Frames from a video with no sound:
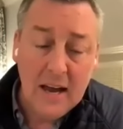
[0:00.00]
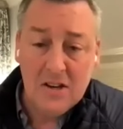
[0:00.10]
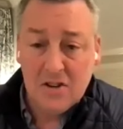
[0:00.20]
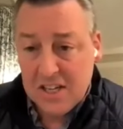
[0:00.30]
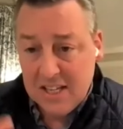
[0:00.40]

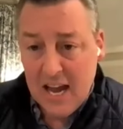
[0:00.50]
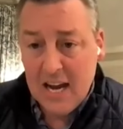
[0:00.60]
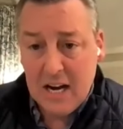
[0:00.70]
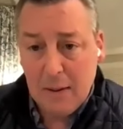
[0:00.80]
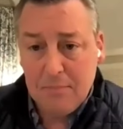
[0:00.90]
and you can
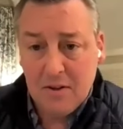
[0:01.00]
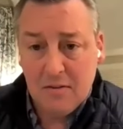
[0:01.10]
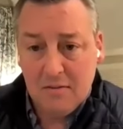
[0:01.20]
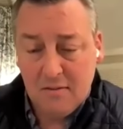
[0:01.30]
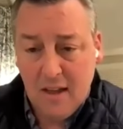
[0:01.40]
get it up
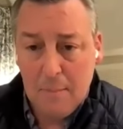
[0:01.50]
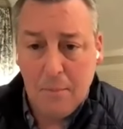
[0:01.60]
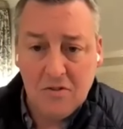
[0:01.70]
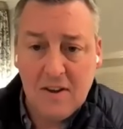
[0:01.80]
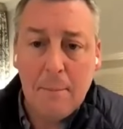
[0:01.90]
to
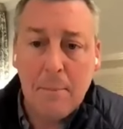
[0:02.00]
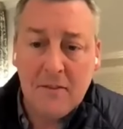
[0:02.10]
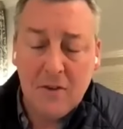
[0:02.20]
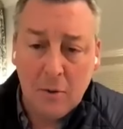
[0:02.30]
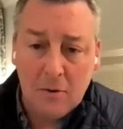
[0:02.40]
10%
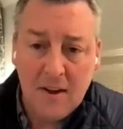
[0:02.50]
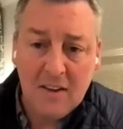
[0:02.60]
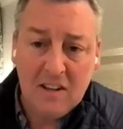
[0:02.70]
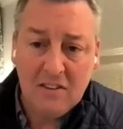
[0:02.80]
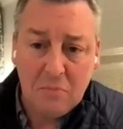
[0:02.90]
but if you're
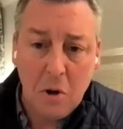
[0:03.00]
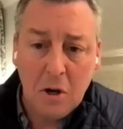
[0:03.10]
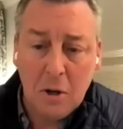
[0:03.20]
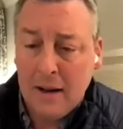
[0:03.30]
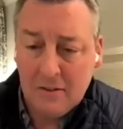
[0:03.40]
investing
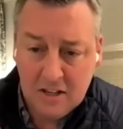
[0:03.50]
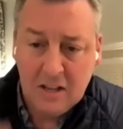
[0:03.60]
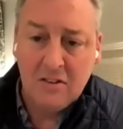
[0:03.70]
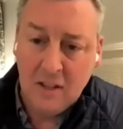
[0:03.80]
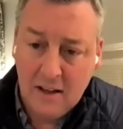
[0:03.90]
smaller amounts
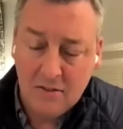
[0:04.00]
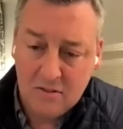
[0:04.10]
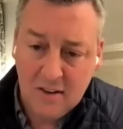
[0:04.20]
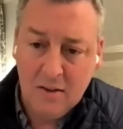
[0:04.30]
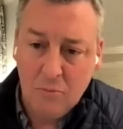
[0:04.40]
it is
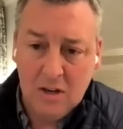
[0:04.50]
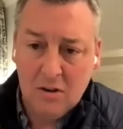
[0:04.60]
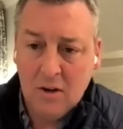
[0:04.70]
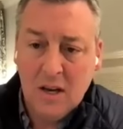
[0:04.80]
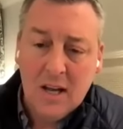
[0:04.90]
less and we
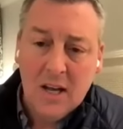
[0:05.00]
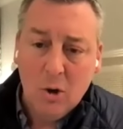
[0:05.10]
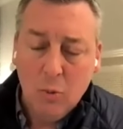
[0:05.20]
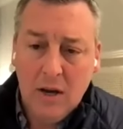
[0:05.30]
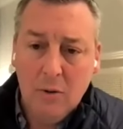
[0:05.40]
do it
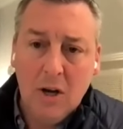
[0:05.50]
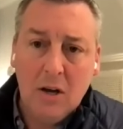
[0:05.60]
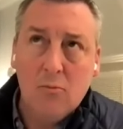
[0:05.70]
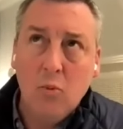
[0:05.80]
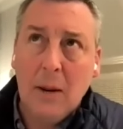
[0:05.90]
we
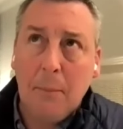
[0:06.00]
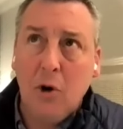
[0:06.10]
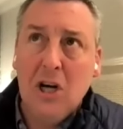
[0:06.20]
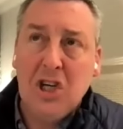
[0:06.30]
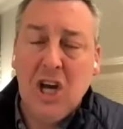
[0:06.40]
we we
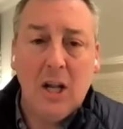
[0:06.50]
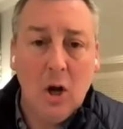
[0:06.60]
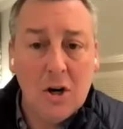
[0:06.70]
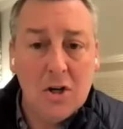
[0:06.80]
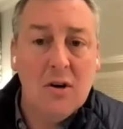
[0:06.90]
appreciate
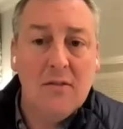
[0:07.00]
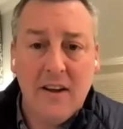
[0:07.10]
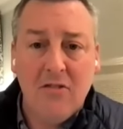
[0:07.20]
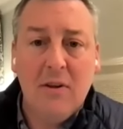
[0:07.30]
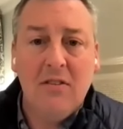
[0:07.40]
larger
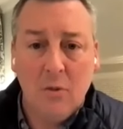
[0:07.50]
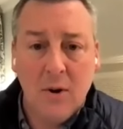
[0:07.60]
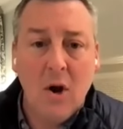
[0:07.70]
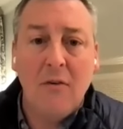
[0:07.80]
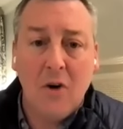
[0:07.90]
investments so
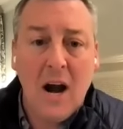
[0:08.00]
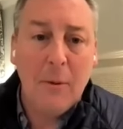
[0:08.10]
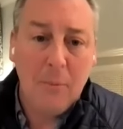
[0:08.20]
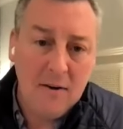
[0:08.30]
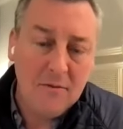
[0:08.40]
we offer
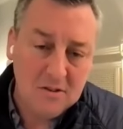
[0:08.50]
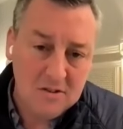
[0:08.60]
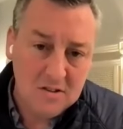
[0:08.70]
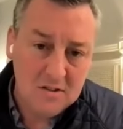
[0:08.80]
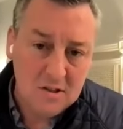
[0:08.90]
higher
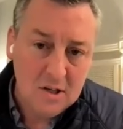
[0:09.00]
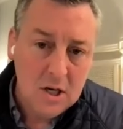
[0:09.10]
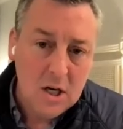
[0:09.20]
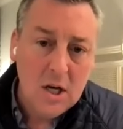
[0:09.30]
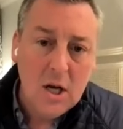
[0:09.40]
preferences
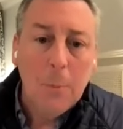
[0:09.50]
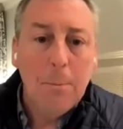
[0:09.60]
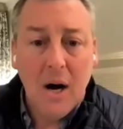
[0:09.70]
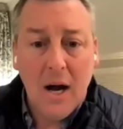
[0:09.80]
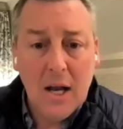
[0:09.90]
okay
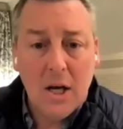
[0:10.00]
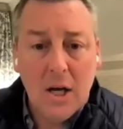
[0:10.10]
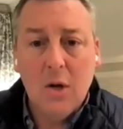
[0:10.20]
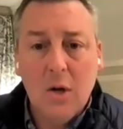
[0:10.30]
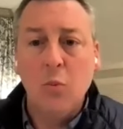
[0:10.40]

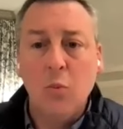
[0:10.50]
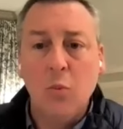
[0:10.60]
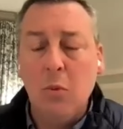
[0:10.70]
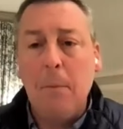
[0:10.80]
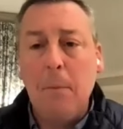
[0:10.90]
but we
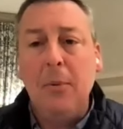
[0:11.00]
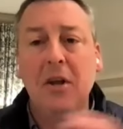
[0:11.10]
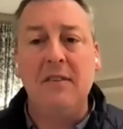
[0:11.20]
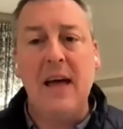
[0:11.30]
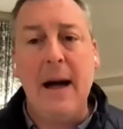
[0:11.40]
want people to
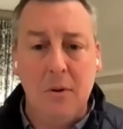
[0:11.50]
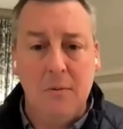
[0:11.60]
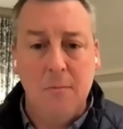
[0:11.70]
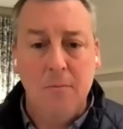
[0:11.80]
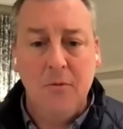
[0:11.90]
dabble
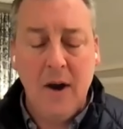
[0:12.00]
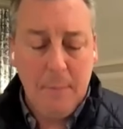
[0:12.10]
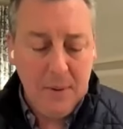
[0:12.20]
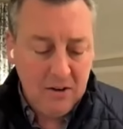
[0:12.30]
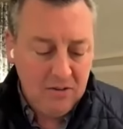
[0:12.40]

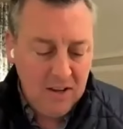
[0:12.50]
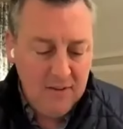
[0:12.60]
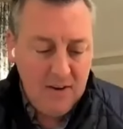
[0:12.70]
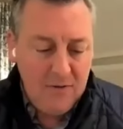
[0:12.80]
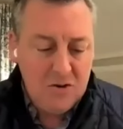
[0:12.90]
right because
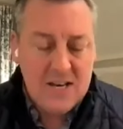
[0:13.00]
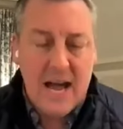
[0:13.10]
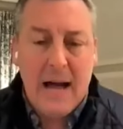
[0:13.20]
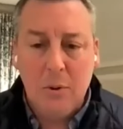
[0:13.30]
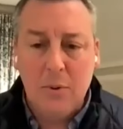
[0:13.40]
even if you
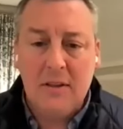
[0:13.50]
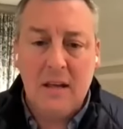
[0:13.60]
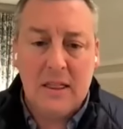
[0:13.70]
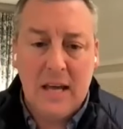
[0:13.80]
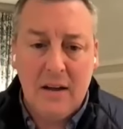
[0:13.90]
dabble with
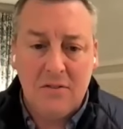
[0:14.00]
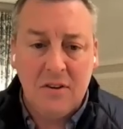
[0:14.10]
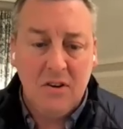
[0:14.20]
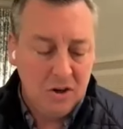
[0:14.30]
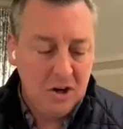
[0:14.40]

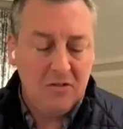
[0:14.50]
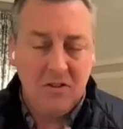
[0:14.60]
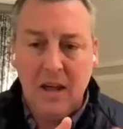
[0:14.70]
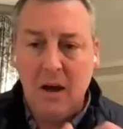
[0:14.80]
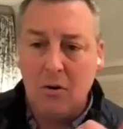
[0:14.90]
10,000 you're going to
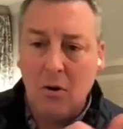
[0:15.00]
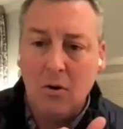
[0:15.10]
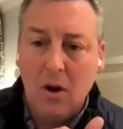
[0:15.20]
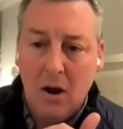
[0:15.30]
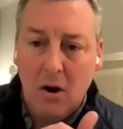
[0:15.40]
see how
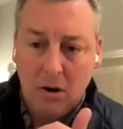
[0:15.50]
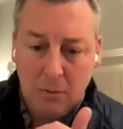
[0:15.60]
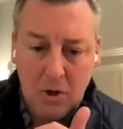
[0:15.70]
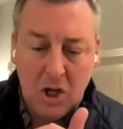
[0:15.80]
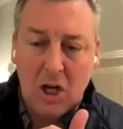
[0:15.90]
gro- how our
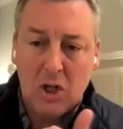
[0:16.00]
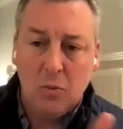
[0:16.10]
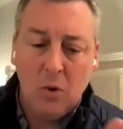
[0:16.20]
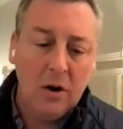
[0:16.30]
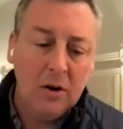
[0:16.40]

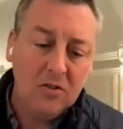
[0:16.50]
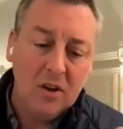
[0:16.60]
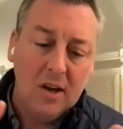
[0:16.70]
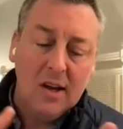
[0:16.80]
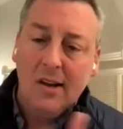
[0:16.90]
communication works
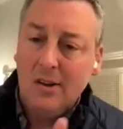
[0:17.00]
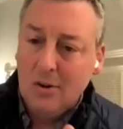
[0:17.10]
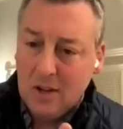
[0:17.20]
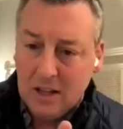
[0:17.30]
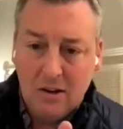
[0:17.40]

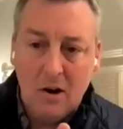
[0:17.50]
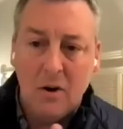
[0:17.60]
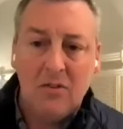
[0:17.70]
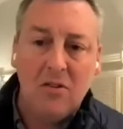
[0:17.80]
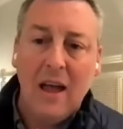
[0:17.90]
you'll get to
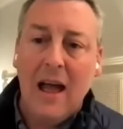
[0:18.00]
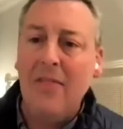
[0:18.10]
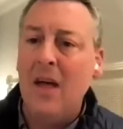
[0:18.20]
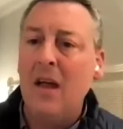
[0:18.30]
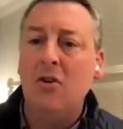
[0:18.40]
know us
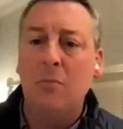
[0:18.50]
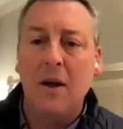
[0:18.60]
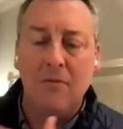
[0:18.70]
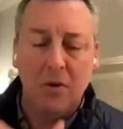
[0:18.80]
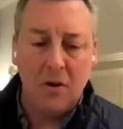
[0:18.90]
and then you
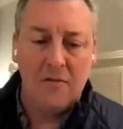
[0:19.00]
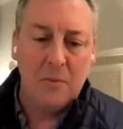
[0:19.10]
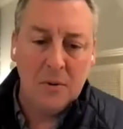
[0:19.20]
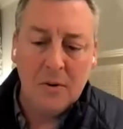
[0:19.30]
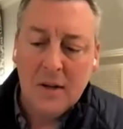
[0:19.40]
might feel
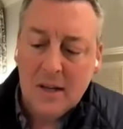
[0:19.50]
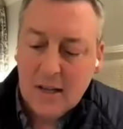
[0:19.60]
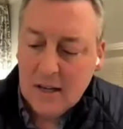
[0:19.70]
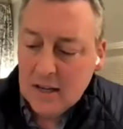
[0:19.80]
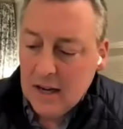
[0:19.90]
comfortable
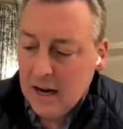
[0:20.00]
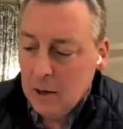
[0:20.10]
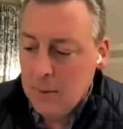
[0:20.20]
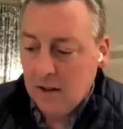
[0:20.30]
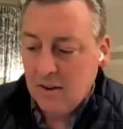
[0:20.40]

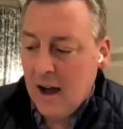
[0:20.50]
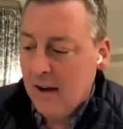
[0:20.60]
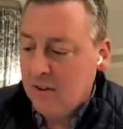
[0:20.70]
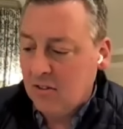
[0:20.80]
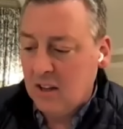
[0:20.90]
higher amounts
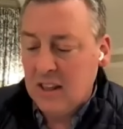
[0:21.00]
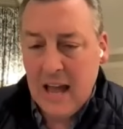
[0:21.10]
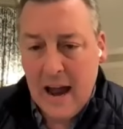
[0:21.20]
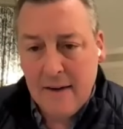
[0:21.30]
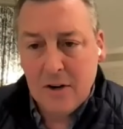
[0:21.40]
obviously
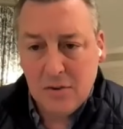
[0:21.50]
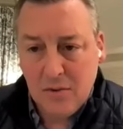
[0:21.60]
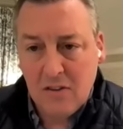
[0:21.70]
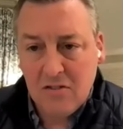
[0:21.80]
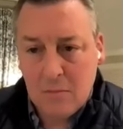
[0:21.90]
the average
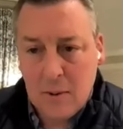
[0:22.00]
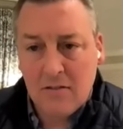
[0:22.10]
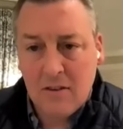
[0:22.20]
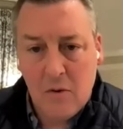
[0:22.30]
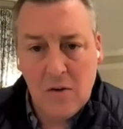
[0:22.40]
for us is
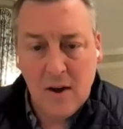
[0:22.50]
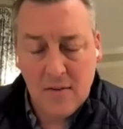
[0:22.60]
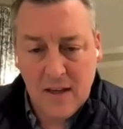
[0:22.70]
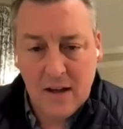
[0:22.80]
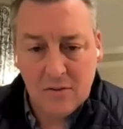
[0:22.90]
about
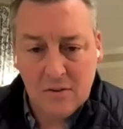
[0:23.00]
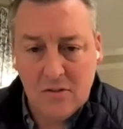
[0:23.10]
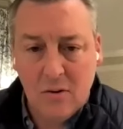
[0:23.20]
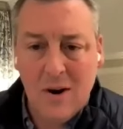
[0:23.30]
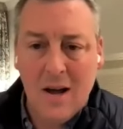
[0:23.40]
75,000 okay.
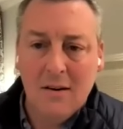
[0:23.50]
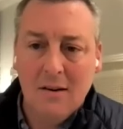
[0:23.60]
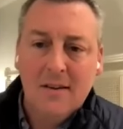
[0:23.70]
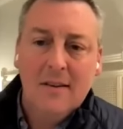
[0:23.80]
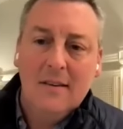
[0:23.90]
so we're
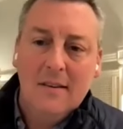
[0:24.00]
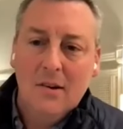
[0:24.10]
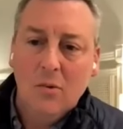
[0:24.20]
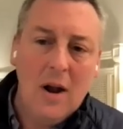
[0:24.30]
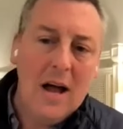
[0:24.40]
not
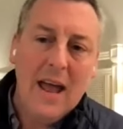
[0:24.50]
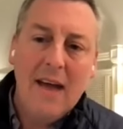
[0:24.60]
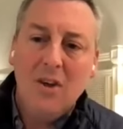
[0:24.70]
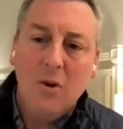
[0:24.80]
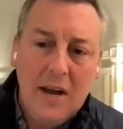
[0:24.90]
we're not
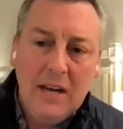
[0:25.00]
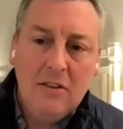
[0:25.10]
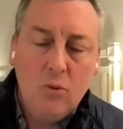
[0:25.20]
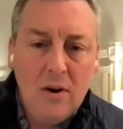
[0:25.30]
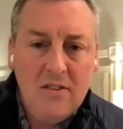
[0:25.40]
heavy
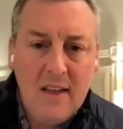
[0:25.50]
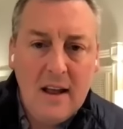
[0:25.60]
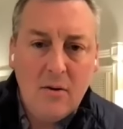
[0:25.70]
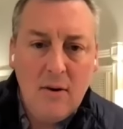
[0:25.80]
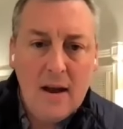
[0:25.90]
weighted towards
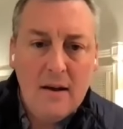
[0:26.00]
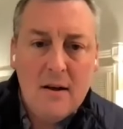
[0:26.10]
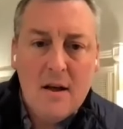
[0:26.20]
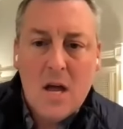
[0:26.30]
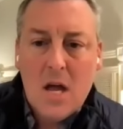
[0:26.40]
10 grand